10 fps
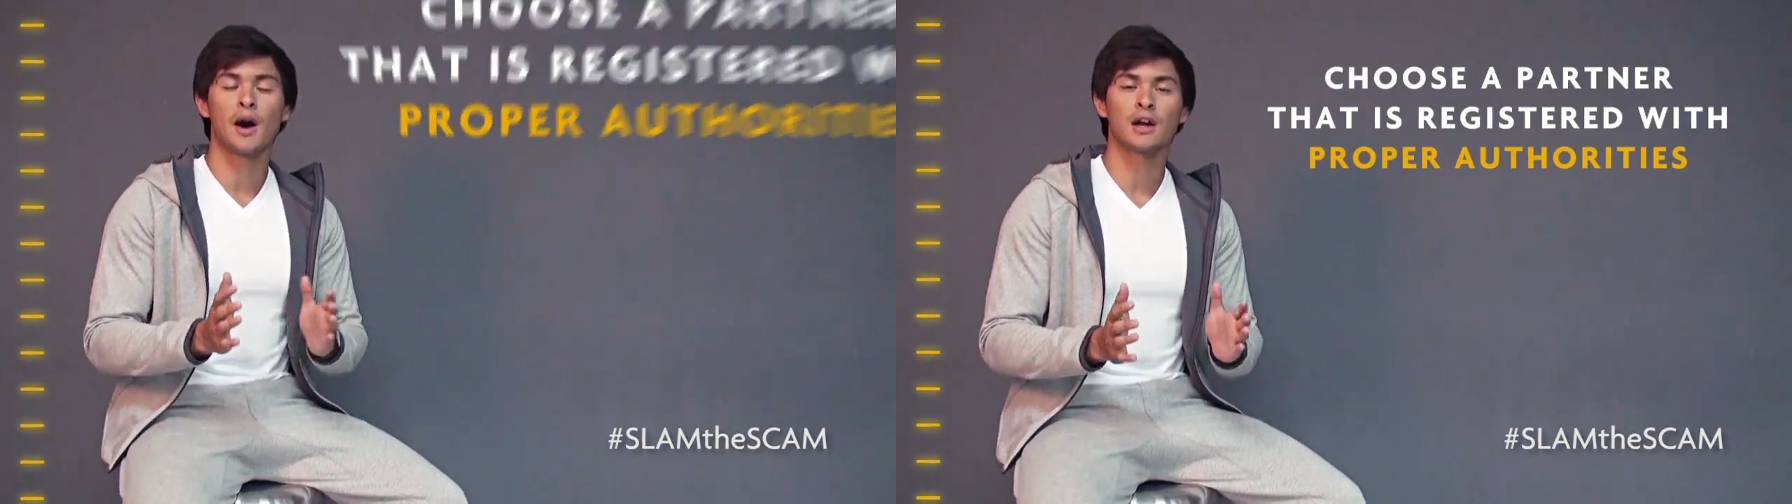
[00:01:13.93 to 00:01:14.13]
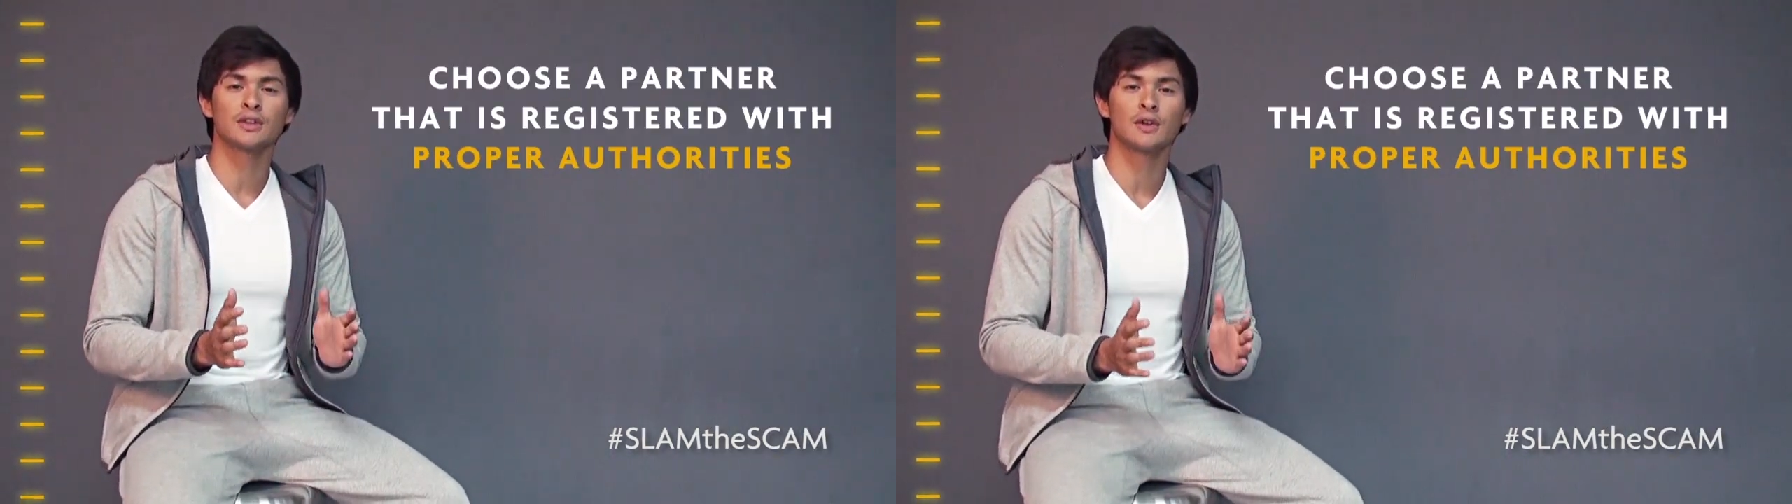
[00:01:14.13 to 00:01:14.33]

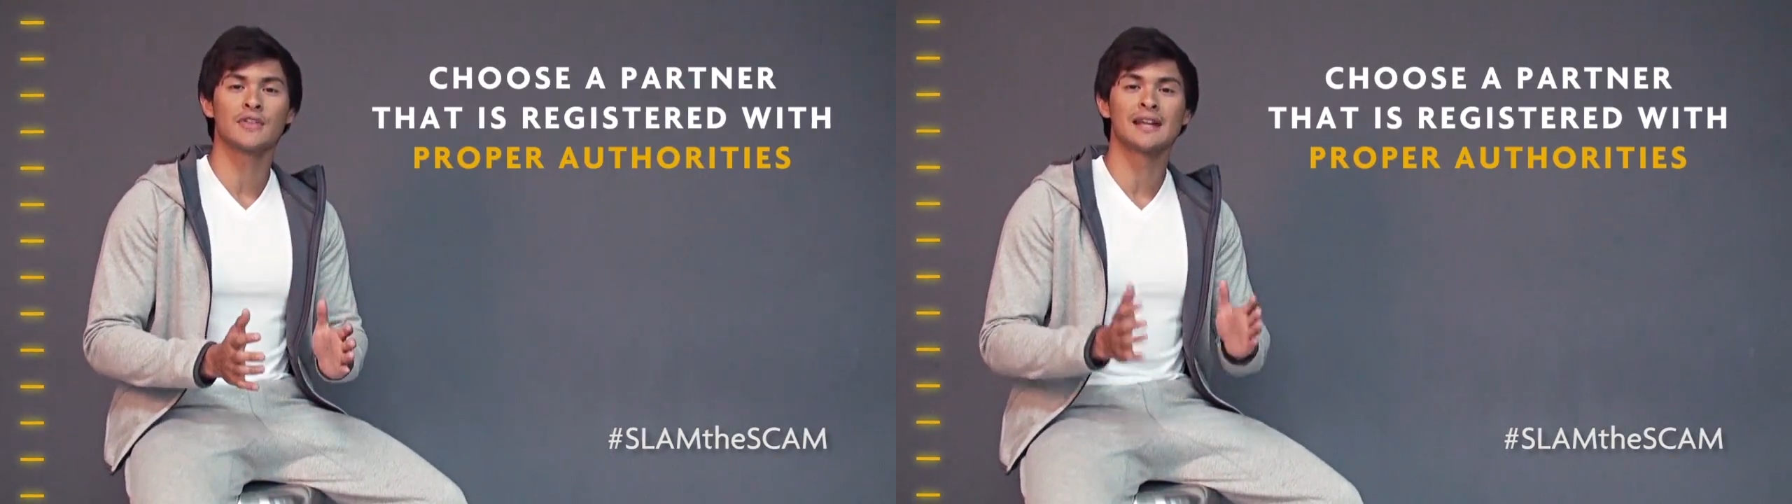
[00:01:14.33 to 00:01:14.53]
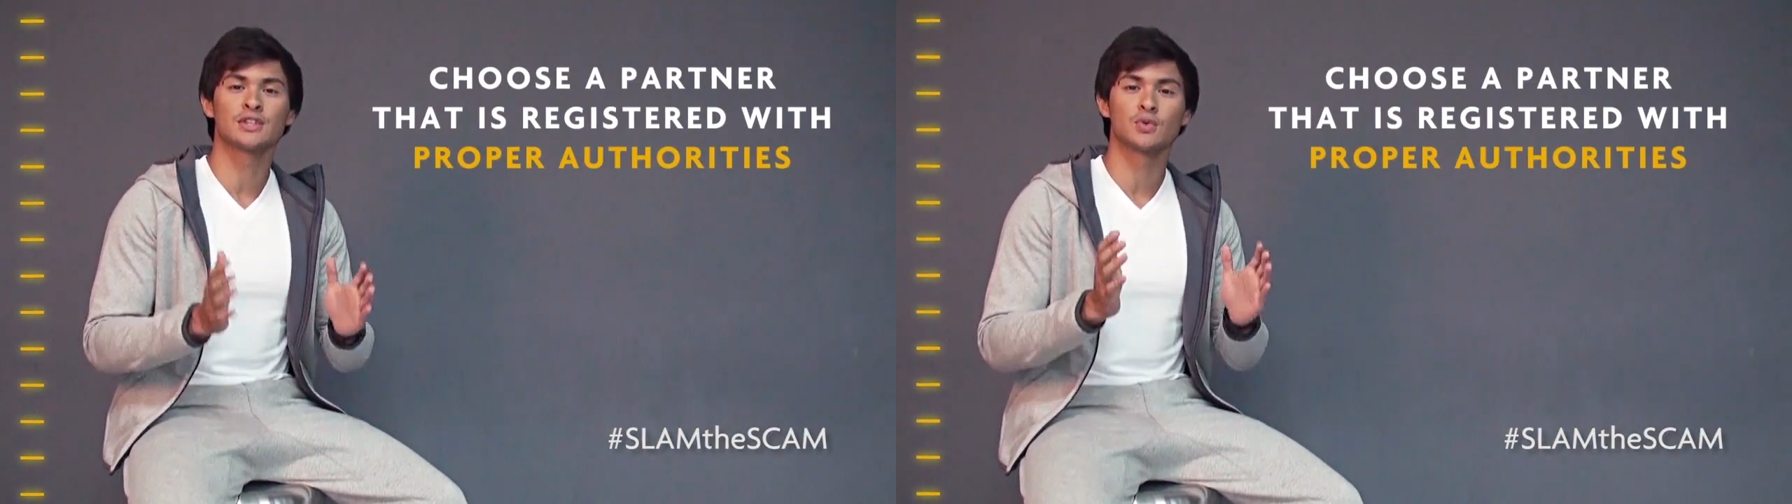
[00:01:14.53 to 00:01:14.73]
partner
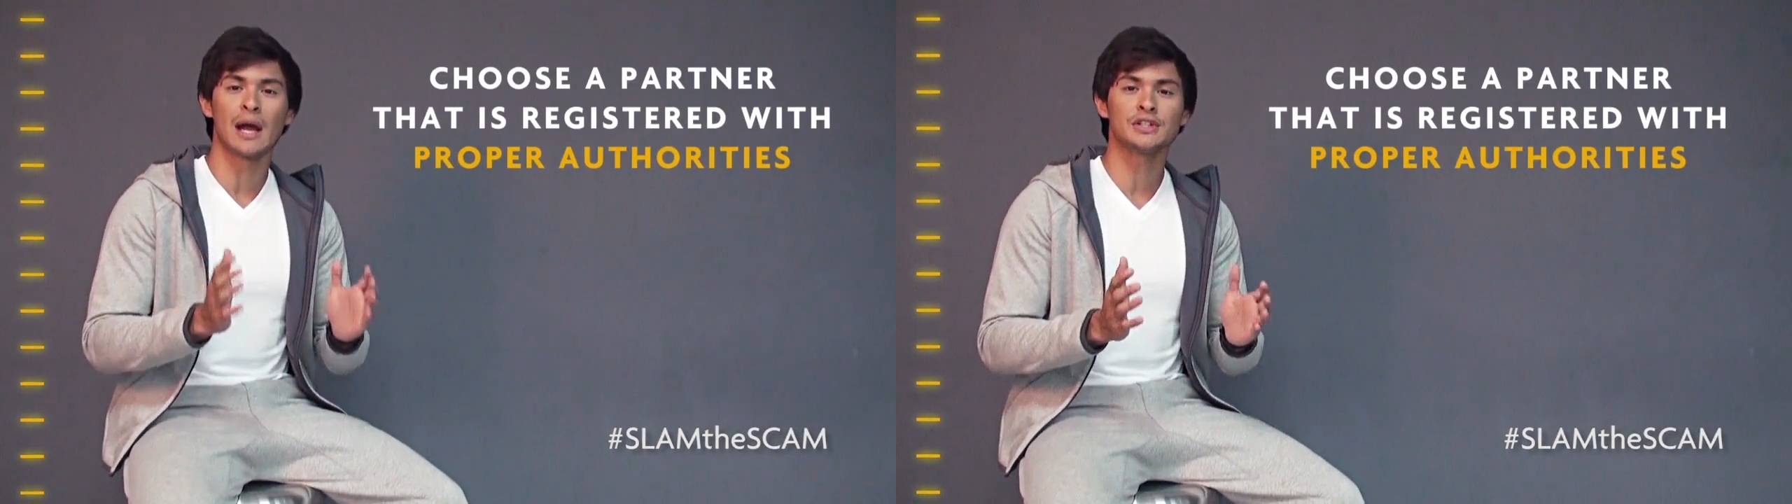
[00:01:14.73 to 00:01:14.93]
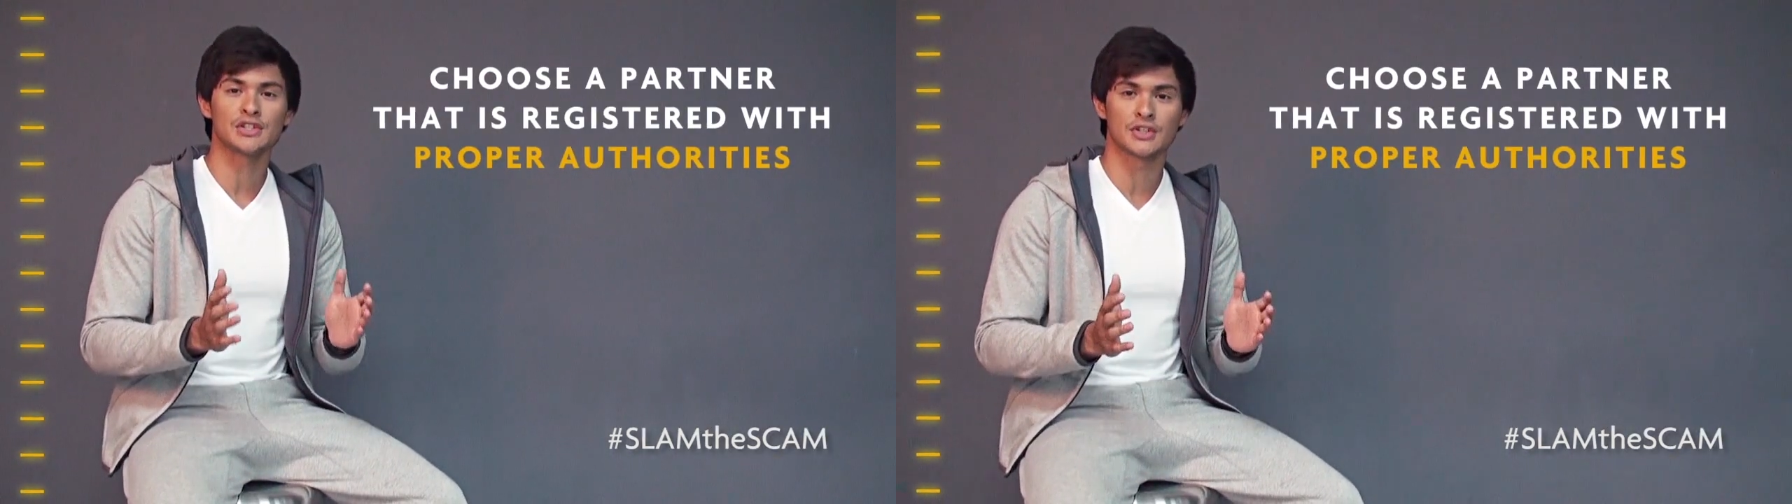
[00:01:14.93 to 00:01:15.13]
that is
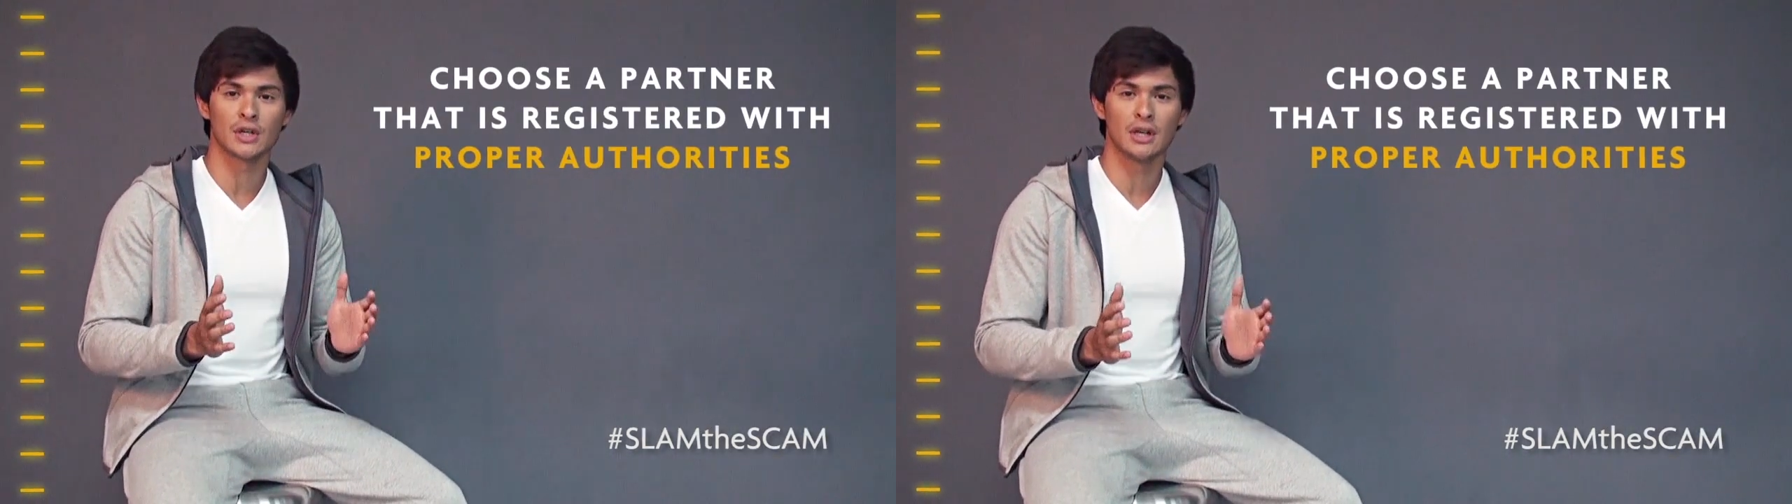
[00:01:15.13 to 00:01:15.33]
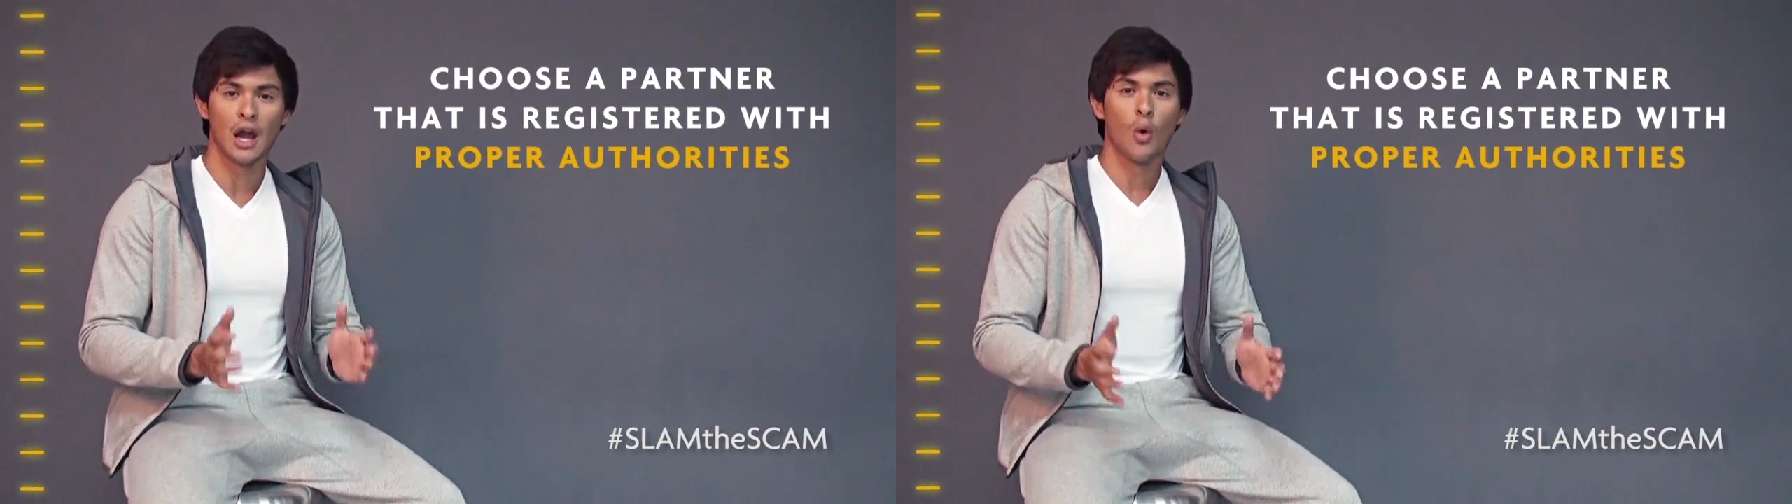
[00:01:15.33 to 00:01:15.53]

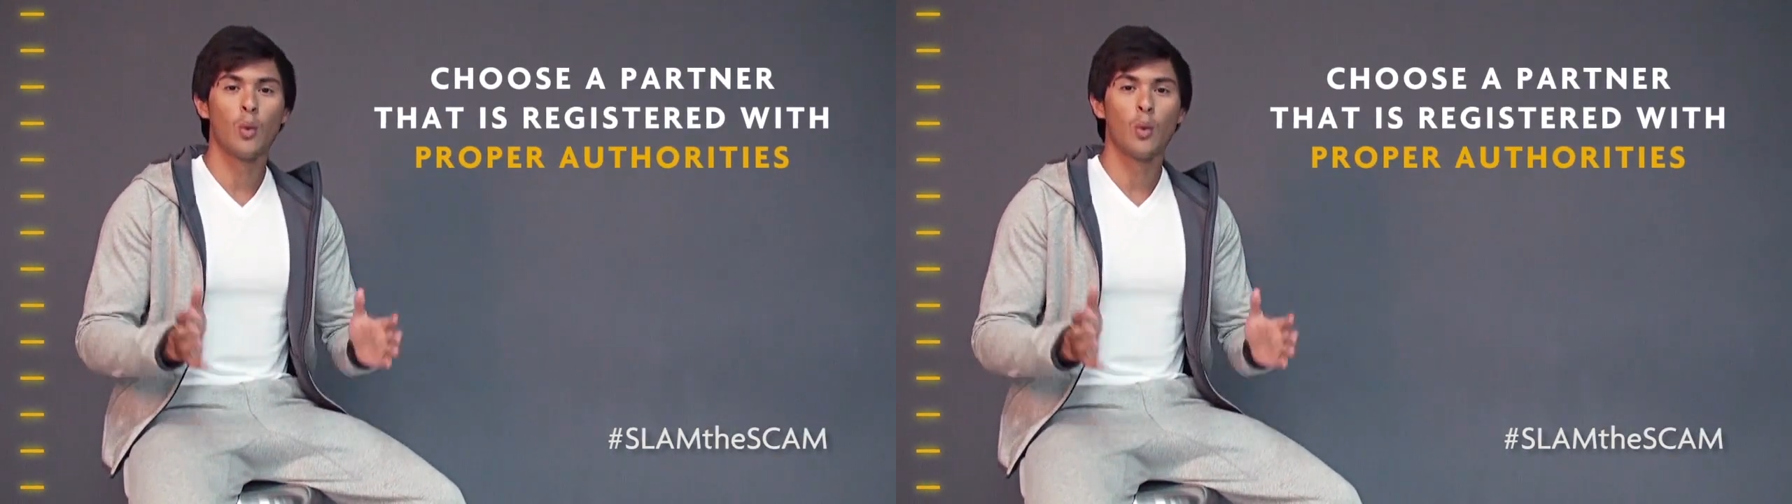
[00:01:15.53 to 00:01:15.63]
registered